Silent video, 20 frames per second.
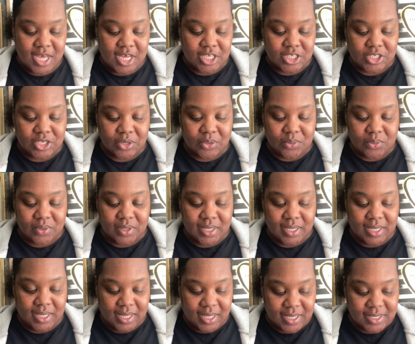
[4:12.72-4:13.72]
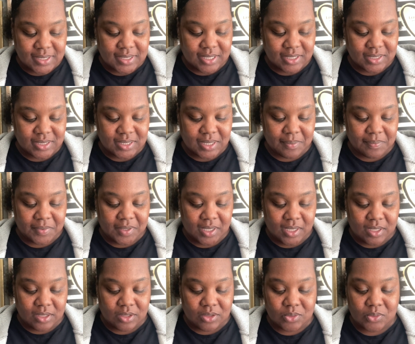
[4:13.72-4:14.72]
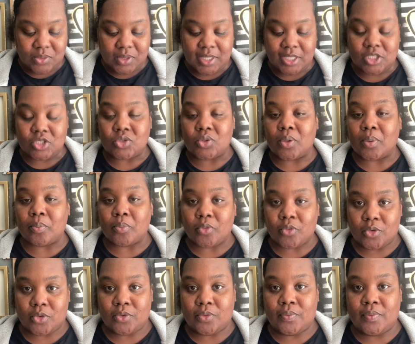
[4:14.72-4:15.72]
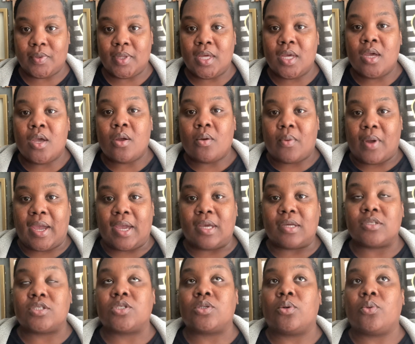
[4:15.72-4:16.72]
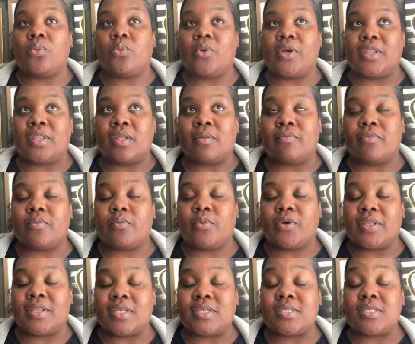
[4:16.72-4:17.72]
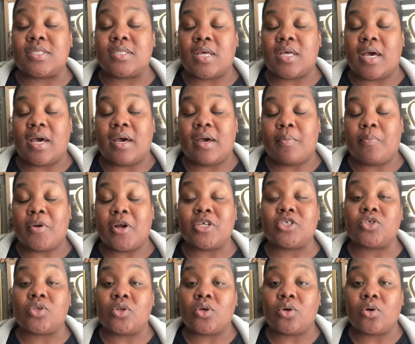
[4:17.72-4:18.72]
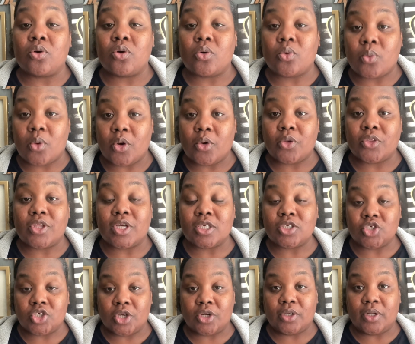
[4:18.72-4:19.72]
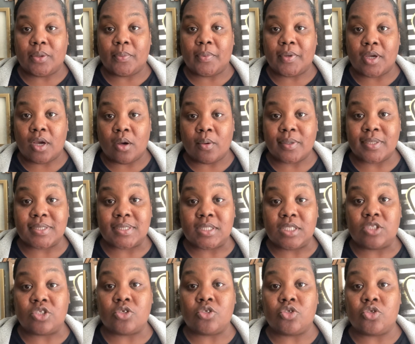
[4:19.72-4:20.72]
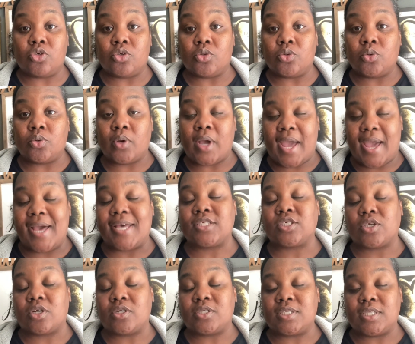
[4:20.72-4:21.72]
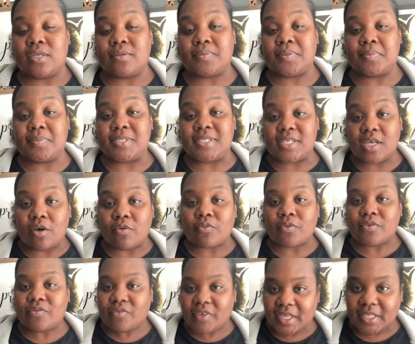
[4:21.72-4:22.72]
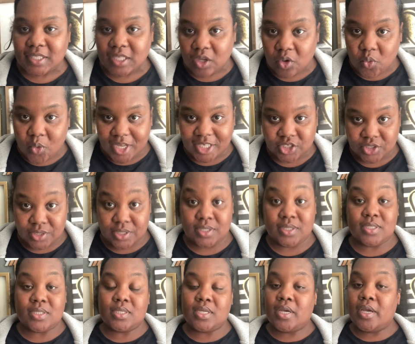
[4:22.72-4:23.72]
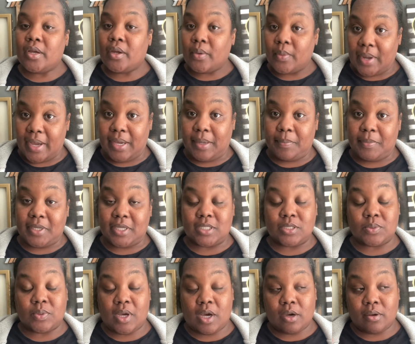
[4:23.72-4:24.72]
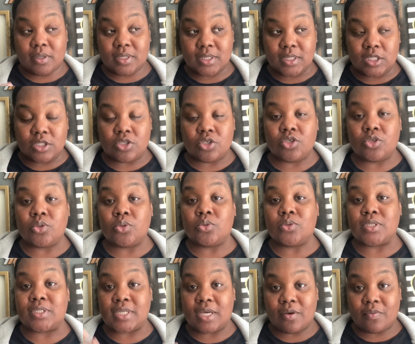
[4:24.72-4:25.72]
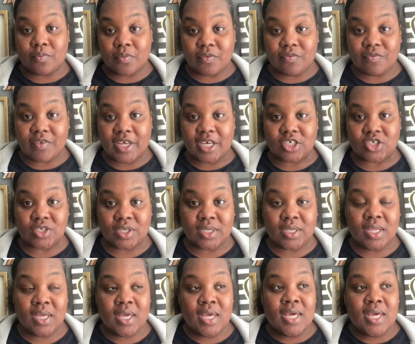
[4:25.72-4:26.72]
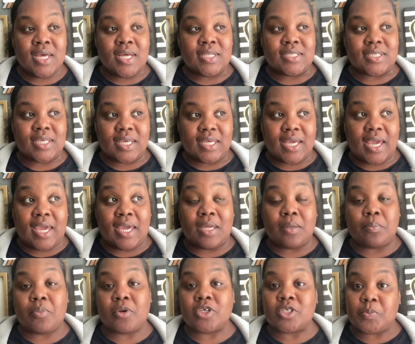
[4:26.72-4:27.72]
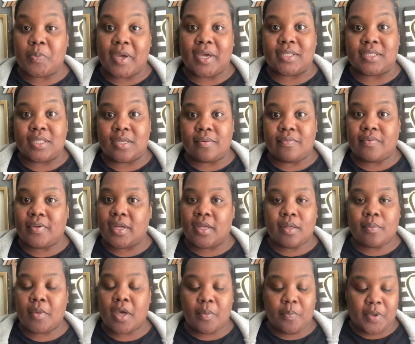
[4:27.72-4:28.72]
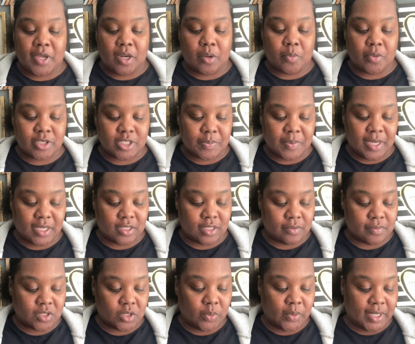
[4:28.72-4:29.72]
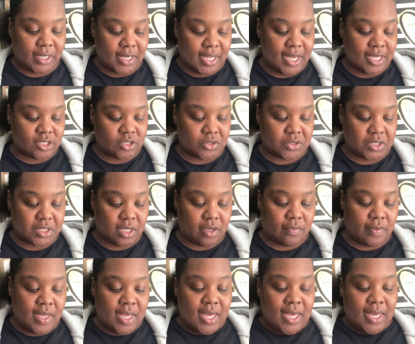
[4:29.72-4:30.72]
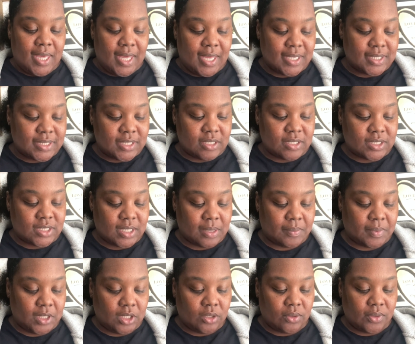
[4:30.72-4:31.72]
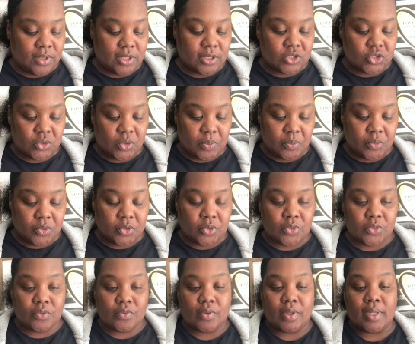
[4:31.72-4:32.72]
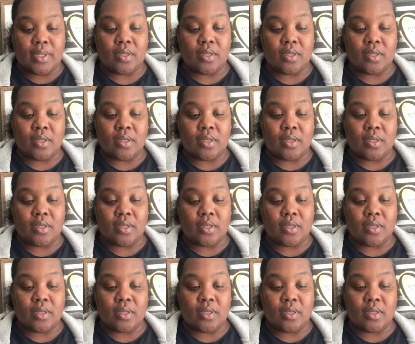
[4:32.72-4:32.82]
So is there something you need to improve? Right. So with the, with this uh, personal growth journey, we always need to do ask ourselves some self-reflecting questions, right? Because we always need to do self-reflection to gain perspective, a, a better perspective. So we can ask ourselves, is there something you need to improve?